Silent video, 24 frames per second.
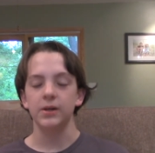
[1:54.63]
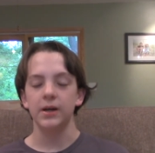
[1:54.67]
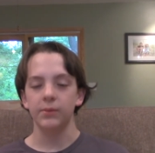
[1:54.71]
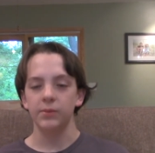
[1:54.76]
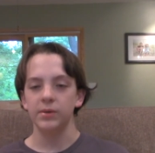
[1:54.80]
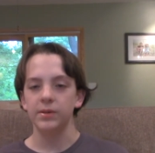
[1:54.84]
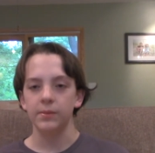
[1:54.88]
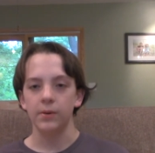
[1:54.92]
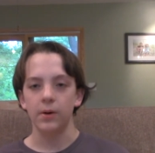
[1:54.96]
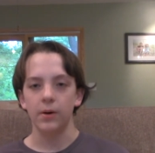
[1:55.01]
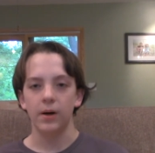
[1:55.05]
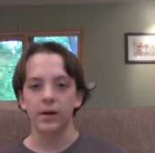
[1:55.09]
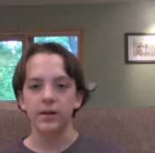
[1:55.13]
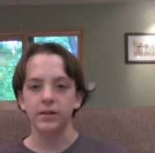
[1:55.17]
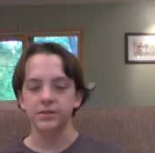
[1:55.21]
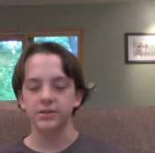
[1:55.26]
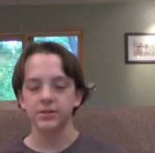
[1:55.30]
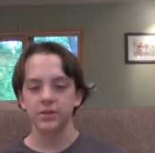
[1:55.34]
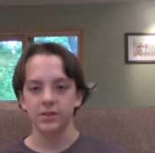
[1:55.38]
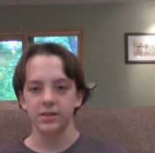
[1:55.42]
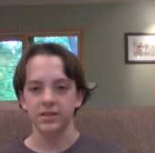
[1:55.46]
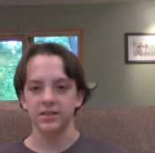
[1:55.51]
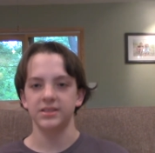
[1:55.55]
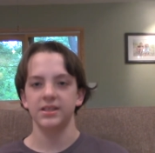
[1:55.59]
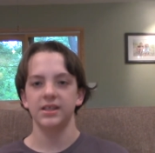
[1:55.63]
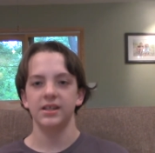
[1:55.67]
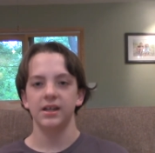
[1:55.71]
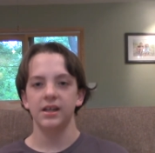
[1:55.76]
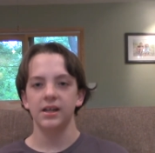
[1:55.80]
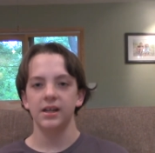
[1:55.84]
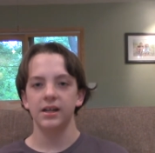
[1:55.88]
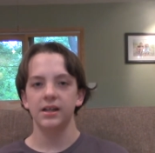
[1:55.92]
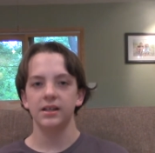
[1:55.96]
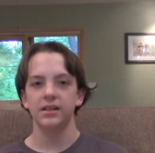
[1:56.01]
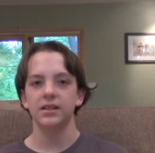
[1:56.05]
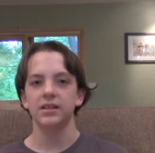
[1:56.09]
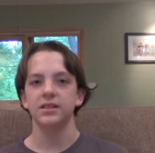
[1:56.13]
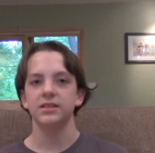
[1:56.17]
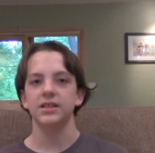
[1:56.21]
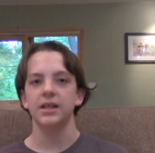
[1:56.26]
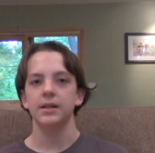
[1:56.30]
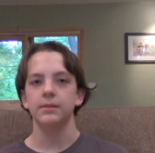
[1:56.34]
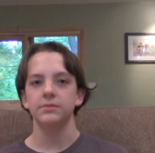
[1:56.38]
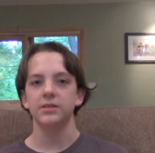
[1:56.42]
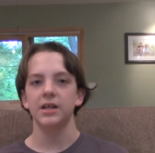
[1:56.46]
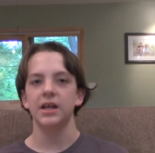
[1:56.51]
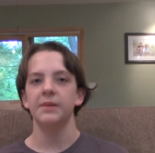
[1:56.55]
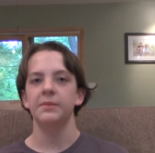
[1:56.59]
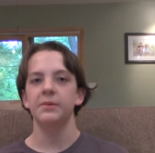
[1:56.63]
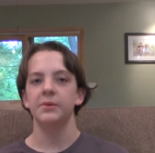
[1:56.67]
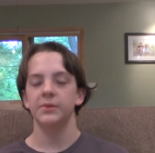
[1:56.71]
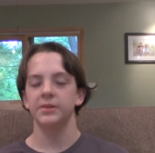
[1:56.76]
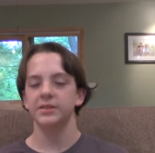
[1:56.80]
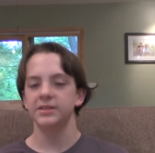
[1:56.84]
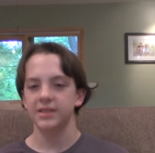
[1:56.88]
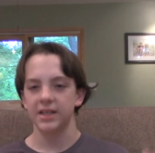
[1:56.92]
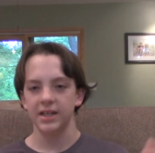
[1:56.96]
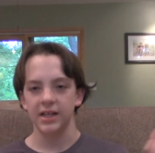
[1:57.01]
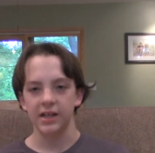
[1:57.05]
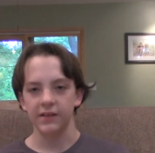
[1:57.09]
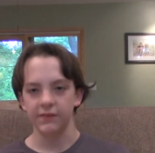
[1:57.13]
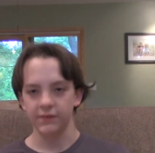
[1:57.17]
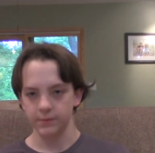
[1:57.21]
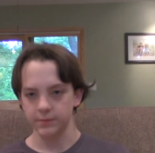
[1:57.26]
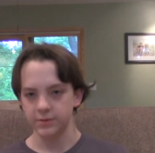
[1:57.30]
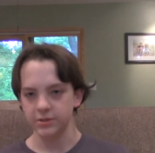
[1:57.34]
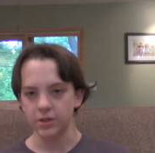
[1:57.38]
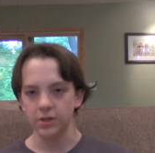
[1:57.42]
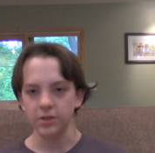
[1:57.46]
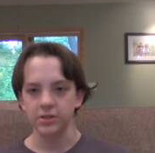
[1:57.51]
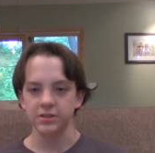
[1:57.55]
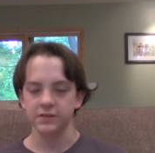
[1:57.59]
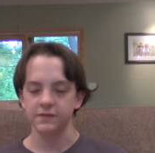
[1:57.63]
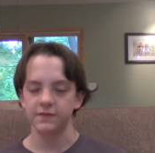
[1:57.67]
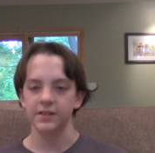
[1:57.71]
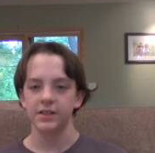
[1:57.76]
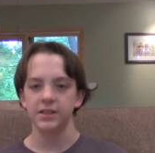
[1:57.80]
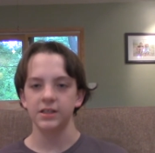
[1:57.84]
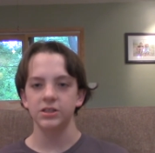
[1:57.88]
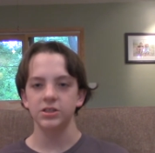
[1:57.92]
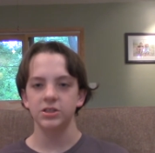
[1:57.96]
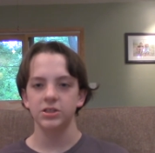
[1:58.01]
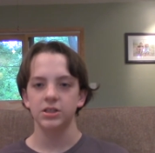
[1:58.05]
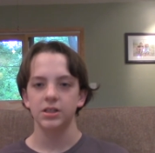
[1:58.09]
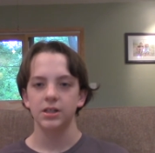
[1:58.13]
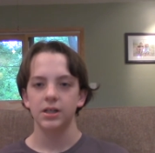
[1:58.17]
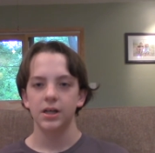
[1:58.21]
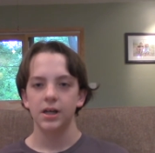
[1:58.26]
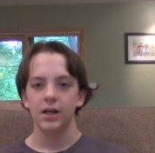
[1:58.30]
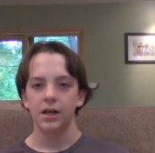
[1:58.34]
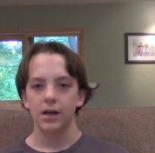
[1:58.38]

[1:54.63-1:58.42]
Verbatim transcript: and we all started singing it at the same time, and we sang it from start to finish,